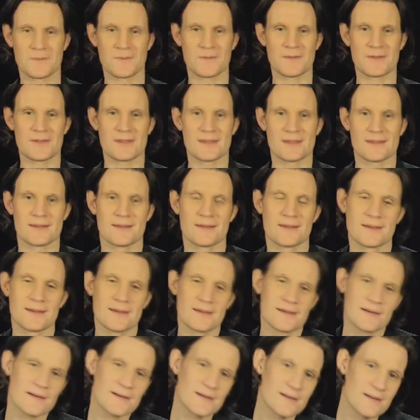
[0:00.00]

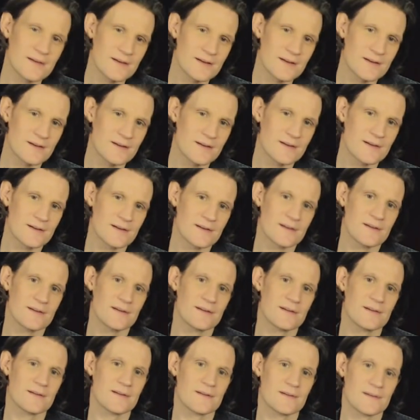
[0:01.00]

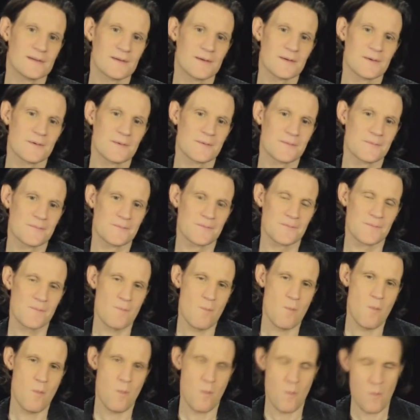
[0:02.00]

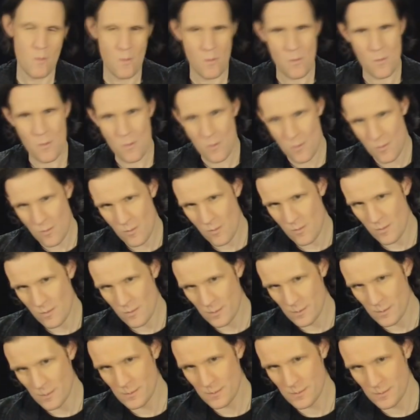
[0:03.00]

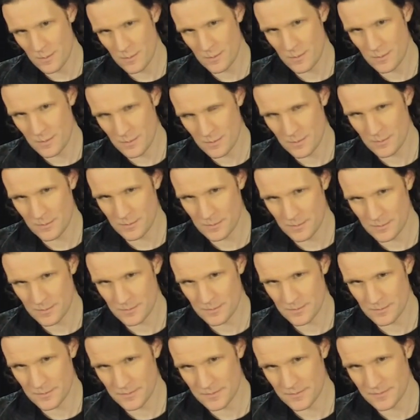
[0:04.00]

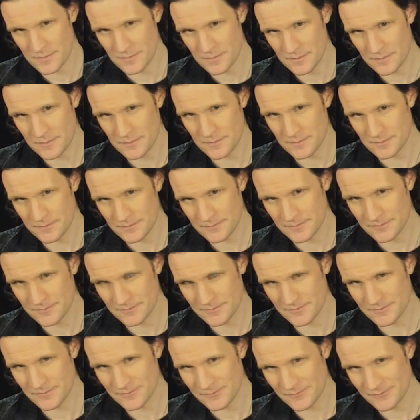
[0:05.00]

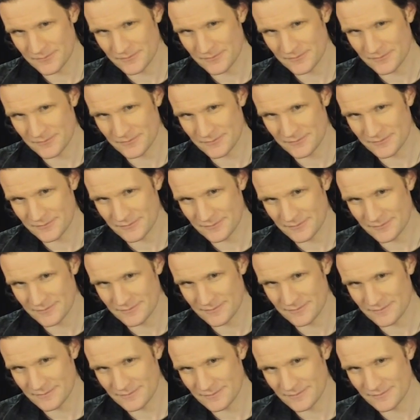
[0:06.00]

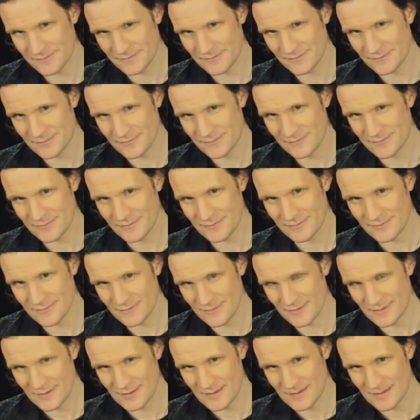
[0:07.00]
(silent)